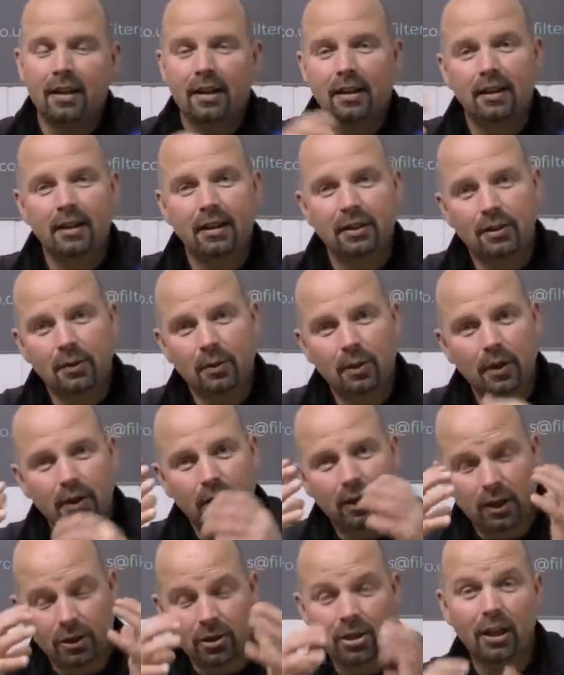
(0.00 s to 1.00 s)
They do a,
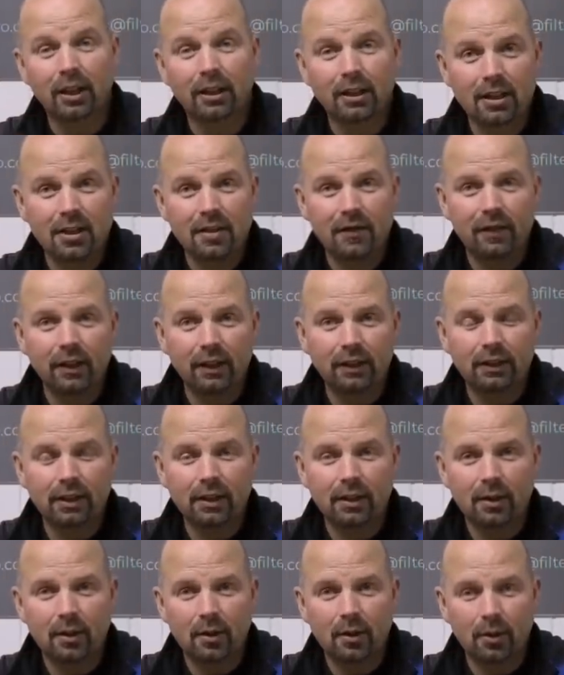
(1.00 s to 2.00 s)
a Chinese
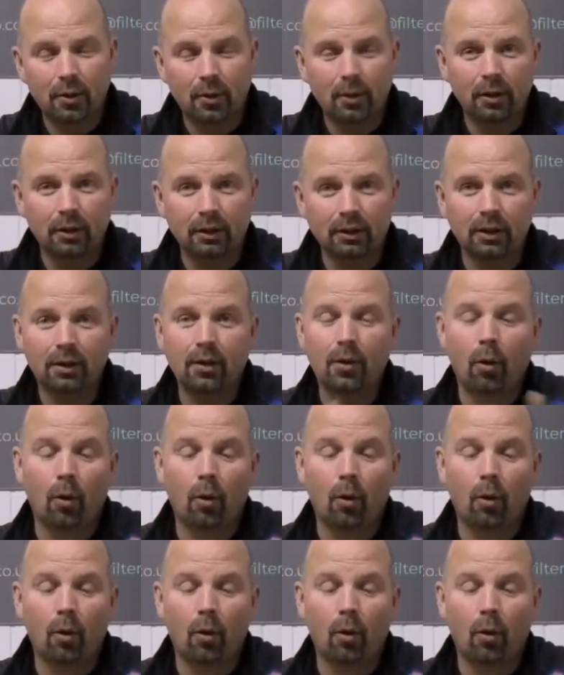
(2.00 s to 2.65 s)
filter called